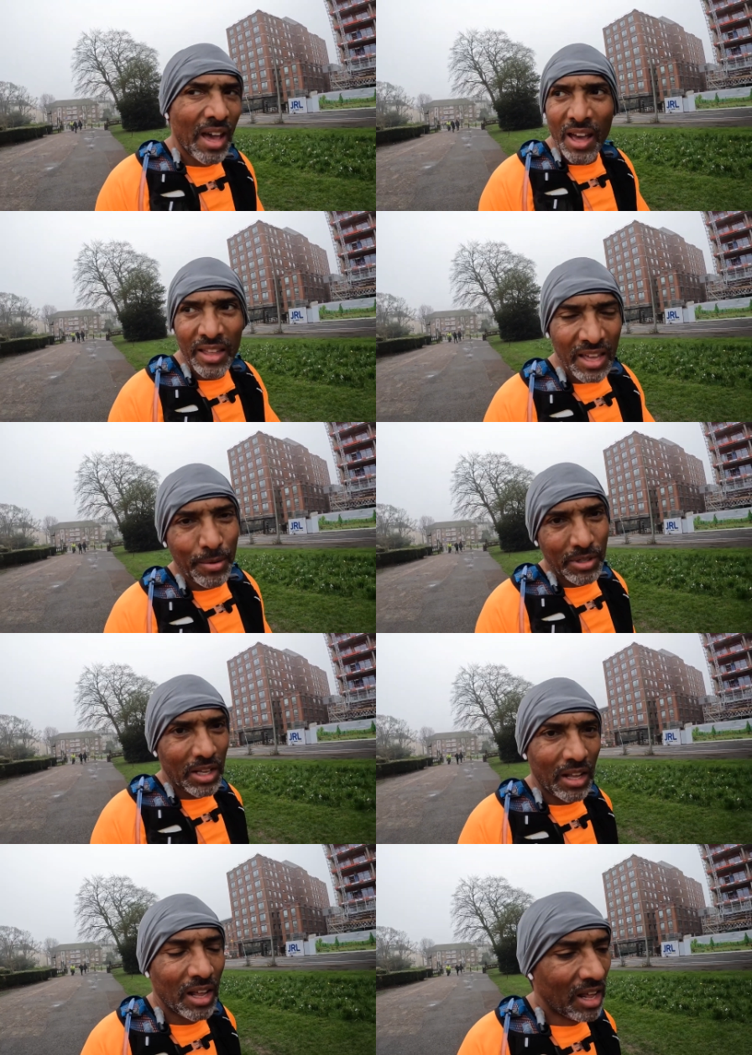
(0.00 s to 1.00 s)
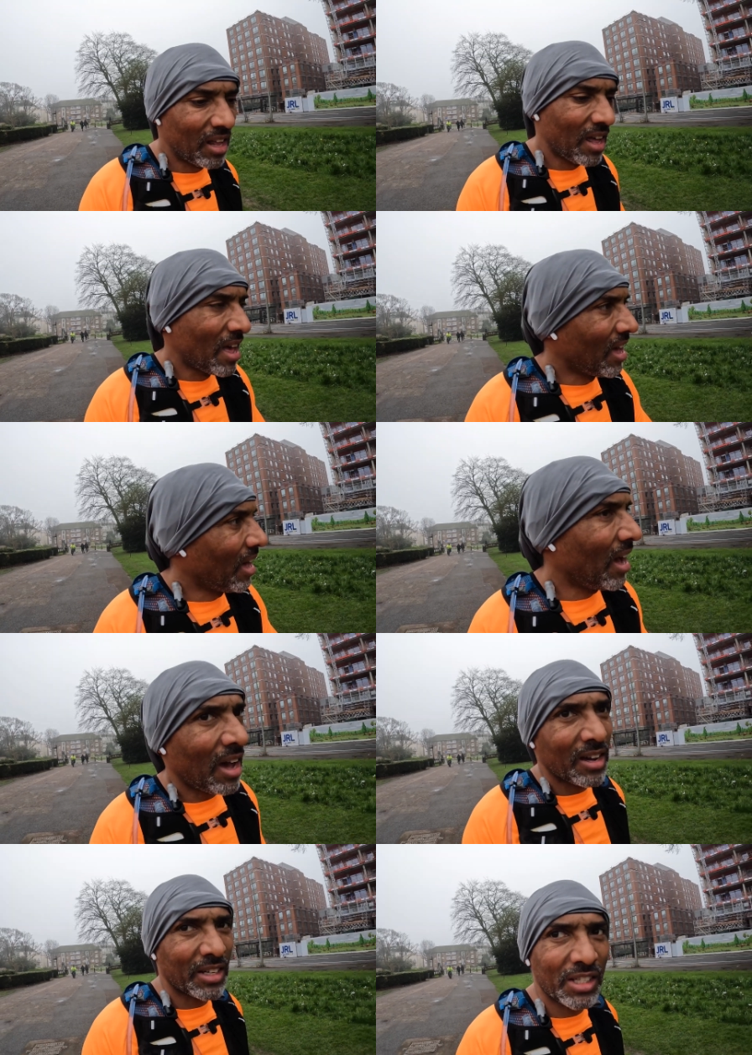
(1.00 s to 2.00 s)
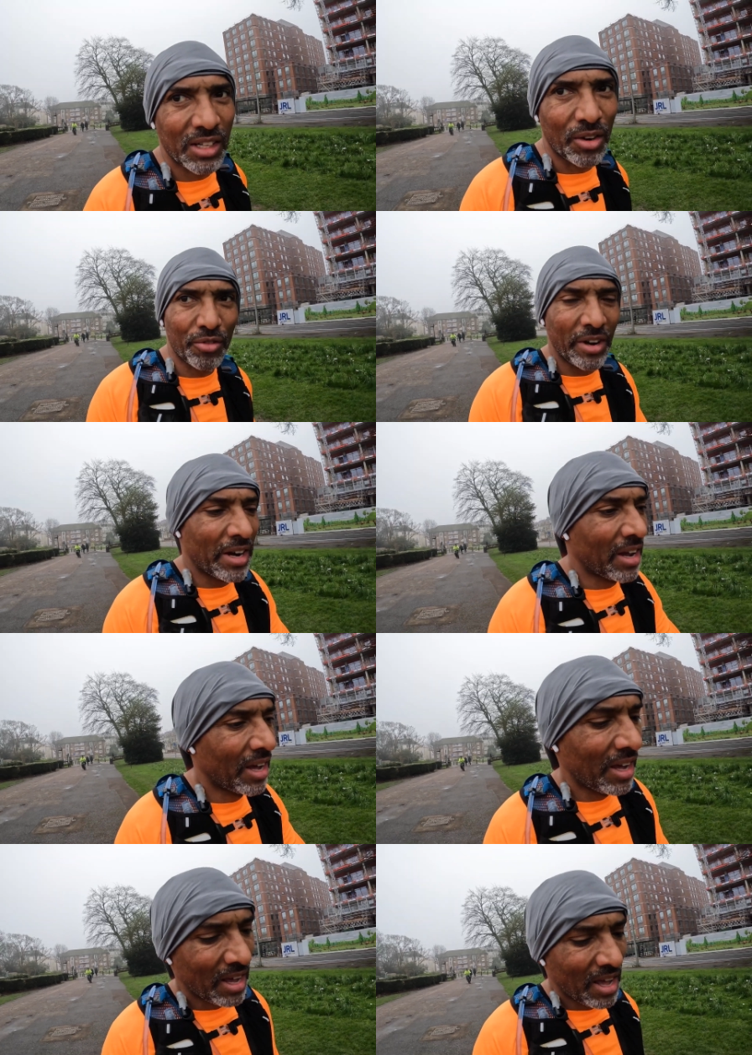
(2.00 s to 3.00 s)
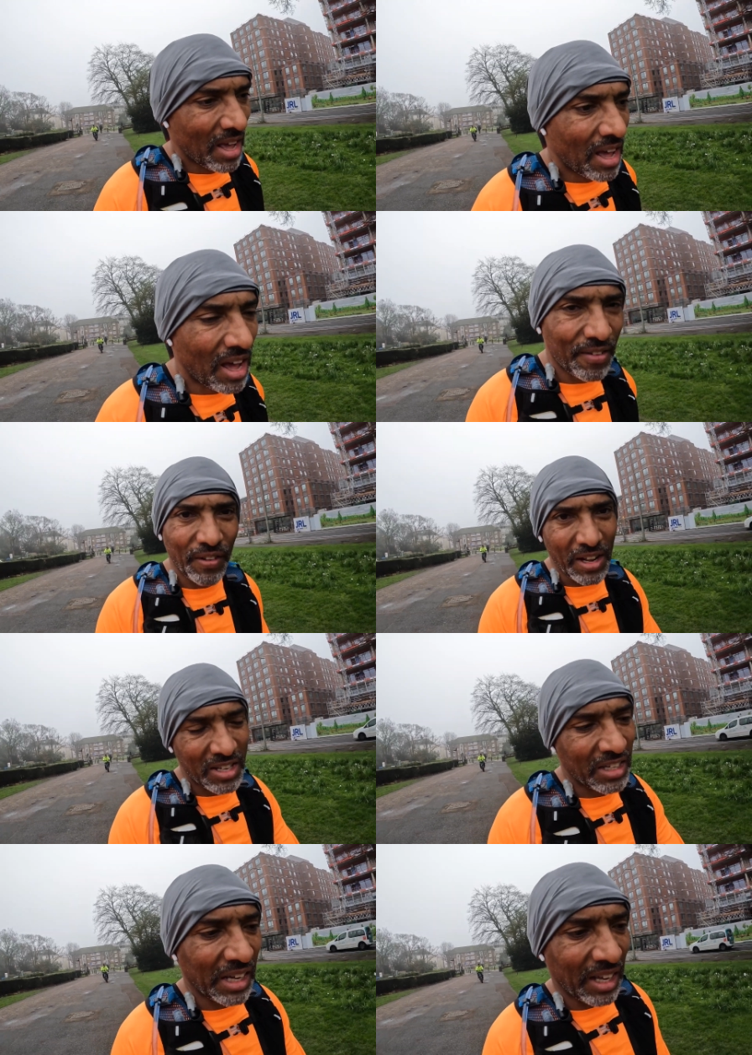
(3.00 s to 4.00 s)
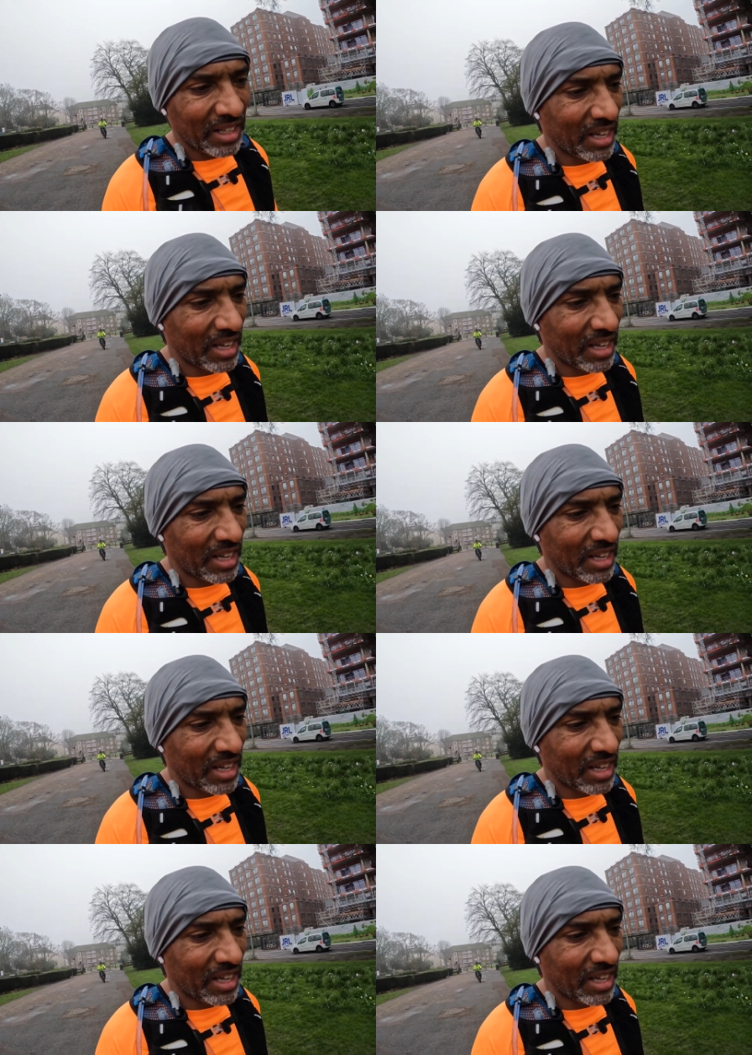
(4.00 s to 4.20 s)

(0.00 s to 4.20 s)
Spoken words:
and that was the hardest long run I've done to date.